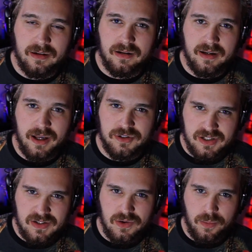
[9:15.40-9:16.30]
Now, just
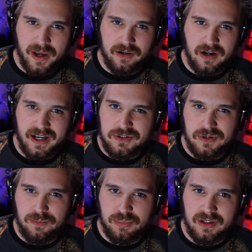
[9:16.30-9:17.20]
as a reminder, I
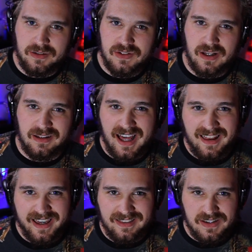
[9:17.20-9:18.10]
stream builds a lot
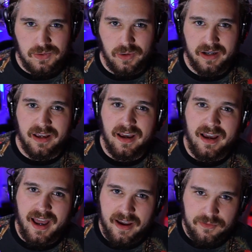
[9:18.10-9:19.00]
like this one
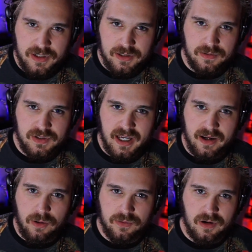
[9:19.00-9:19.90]
every Tuesday
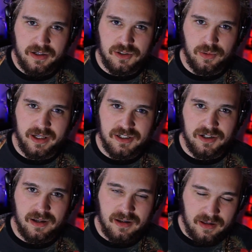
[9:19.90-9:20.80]
over on Twitch,
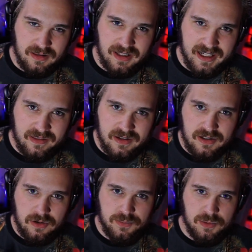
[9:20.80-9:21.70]
link in the
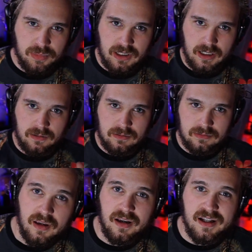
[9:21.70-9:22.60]
description below.
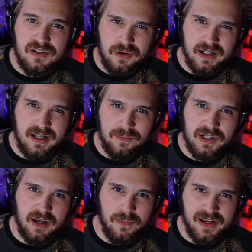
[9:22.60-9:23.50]
It's a great time to
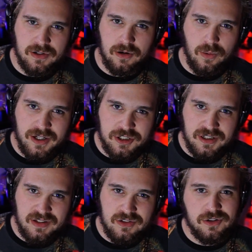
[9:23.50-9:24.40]
come ask your
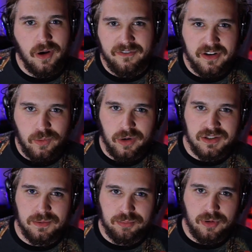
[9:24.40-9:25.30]
questions, show off any works
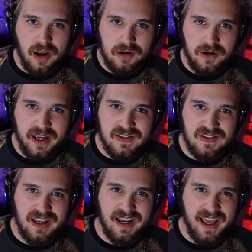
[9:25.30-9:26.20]
in progress,
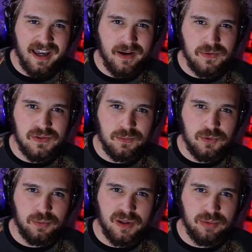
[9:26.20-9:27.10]
and hang out with some
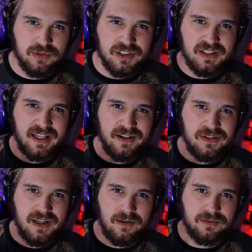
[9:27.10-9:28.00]
cool people just like
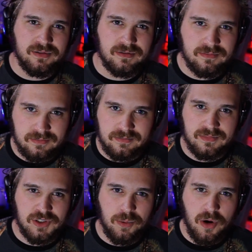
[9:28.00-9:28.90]
yourself.
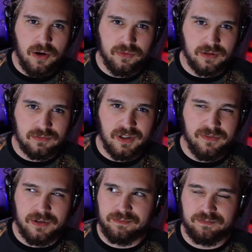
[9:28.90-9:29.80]
So come on over, we have a